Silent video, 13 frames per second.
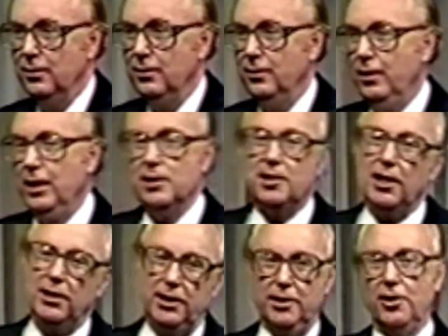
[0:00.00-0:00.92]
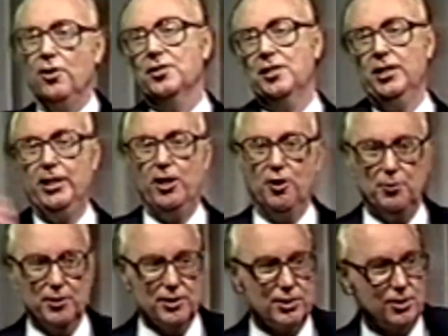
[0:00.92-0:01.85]
And suddenly the whole city
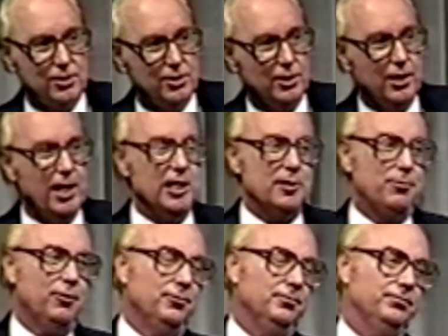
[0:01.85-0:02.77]
opens to the gospel.